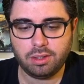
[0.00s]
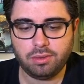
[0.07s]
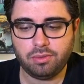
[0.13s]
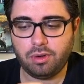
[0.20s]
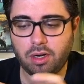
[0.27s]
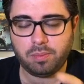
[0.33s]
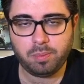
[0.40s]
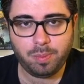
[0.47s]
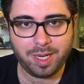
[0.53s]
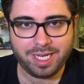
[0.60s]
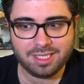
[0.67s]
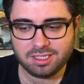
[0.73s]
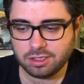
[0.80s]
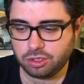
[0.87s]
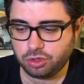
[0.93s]
There are
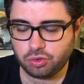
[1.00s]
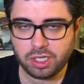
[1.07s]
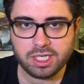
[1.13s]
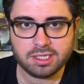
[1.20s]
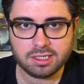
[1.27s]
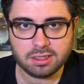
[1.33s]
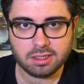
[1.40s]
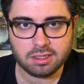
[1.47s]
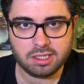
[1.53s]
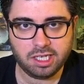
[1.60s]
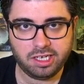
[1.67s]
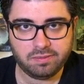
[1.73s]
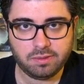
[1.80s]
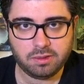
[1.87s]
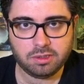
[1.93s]
plates and drinks on the
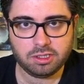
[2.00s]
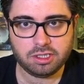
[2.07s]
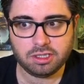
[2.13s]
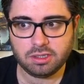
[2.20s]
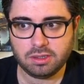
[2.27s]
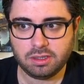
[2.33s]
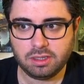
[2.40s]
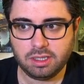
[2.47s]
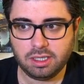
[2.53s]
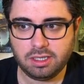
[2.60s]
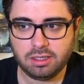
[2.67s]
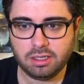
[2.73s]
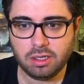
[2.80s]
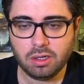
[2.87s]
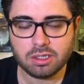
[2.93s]
tables.
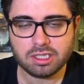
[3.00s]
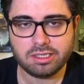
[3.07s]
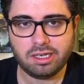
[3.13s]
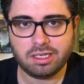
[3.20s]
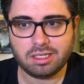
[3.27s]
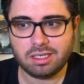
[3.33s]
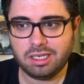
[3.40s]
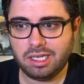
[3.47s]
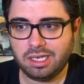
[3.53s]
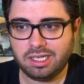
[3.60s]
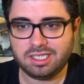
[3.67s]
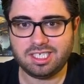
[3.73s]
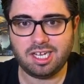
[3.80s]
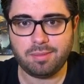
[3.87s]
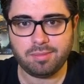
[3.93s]
It looks like clearly
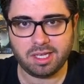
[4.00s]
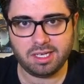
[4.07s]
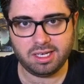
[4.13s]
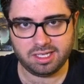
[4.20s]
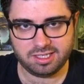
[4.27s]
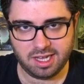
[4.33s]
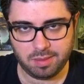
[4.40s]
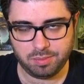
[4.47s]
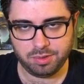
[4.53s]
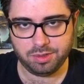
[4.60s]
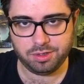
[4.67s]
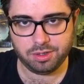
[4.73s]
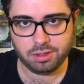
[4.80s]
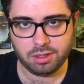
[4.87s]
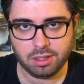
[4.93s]
something has
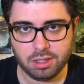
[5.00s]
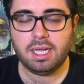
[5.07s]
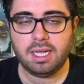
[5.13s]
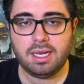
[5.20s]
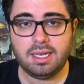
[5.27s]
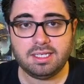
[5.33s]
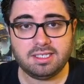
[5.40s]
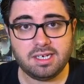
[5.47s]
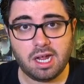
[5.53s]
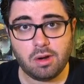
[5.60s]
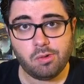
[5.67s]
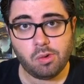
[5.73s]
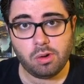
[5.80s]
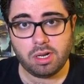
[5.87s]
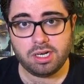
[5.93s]
happened. Let's now
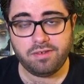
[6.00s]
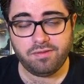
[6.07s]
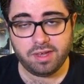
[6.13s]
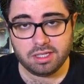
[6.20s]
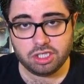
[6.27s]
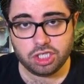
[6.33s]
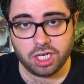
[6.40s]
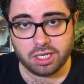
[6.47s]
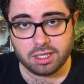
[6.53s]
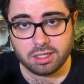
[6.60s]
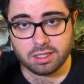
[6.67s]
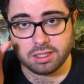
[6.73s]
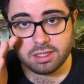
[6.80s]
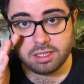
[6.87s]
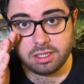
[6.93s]
roll an event check
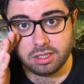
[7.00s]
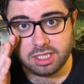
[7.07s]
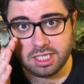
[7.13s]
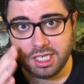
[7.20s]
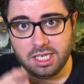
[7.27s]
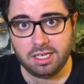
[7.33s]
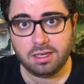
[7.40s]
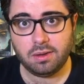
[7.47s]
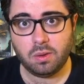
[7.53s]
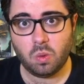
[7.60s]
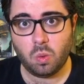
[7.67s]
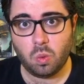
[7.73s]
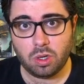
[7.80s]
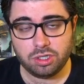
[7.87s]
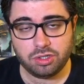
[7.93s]
to see
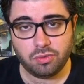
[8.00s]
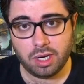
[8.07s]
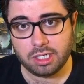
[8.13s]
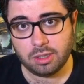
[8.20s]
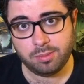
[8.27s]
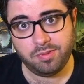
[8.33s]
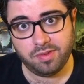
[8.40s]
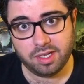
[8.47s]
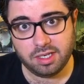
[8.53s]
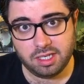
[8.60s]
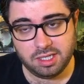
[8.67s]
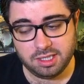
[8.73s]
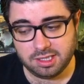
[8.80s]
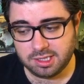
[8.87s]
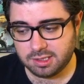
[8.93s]
what the random event
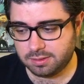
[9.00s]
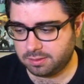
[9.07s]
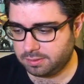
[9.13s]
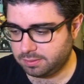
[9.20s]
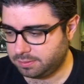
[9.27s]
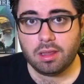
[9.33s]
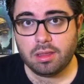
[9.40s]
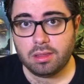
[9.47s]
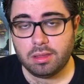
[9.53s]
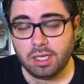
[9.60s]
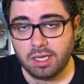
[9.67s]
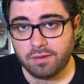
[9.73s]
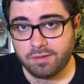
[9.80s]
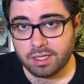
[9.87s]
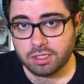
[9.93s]
is. The
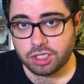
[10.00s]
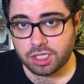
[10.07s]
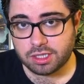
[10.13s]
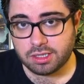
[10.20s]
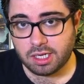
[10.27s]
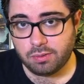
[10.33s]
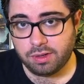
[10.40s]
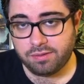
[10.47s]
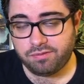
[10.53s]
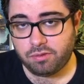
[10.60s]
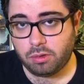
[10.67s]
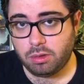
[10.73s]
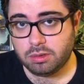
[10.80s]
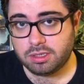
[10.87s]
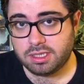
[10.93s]
event check that we have
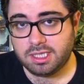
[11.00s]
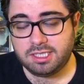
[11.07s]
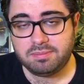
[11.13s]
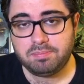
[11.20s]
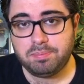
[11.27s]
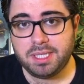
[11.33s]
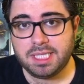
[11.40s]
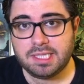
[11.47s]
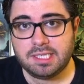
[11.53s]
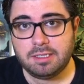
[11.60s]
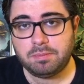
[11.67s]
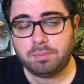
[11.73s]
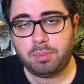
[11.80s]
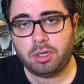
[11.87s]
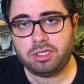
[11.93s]
rolled is
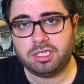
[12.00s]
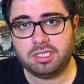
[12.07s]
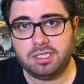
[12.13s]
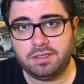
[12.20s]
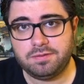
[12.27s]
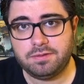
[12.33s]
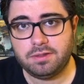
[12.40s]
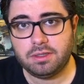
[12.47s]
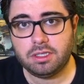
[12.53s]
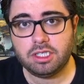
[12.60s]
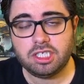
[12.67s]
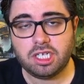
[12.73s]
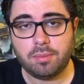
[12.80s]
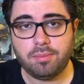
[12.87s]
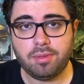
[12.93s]
PC positive.
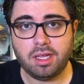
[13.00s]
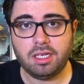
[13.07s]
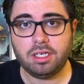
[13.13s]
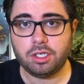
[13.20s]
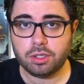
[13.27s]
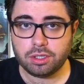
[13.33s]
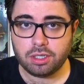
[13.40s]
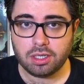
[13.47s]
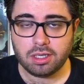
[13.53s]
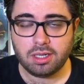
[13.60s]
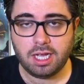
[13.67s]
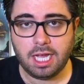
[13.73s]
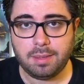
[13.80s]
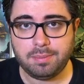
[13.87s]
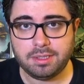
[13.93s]
Something good
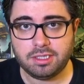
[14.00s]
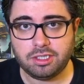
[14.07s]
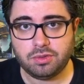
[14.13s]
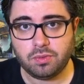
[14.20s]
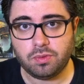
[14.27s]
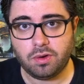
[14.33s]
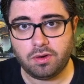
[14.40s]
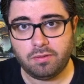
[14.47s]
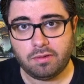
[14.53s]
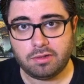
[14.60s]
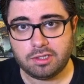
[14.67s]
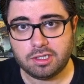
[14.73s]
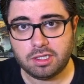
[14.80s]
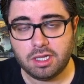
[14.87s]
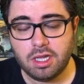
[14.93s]
happens to
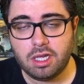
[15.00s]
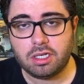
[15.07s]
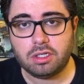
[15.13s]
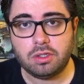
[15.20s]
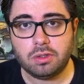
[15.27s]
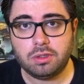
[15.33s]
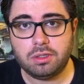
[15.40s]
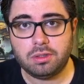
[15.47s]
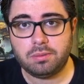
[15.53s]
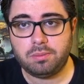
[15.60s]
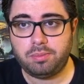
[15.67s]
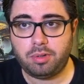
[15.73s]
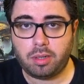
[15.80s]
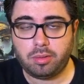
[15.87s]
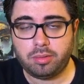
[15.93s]
Norvos. Good,
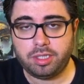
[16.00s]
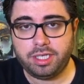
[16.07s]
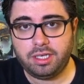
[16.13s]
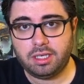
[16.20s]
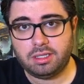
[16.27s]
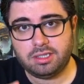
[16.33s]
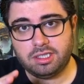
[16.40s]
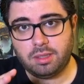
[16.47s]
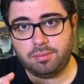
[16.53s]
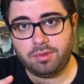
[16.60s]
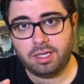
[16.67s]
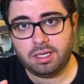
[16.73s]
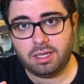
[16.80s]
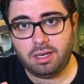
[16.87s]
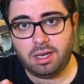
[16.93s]
probably
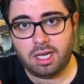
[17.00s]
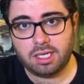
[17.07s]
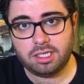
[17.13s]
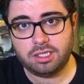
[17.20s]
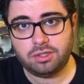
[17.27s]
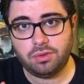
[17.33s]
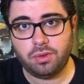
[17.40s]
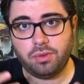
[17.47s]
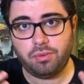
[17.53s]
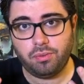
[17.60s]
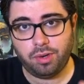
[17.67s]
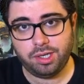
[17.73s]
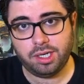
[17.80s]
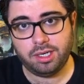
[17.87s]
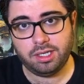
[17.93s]
something aligning to the
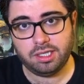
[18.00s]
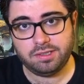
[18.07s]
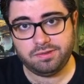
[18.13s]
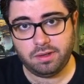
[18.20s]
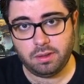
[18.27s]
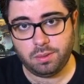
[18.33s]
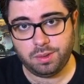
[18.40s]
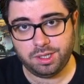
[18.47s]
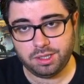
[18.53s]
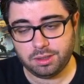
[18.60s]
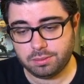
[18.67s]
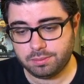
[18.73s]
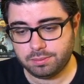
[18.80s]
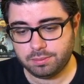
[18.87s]
thread that he is following.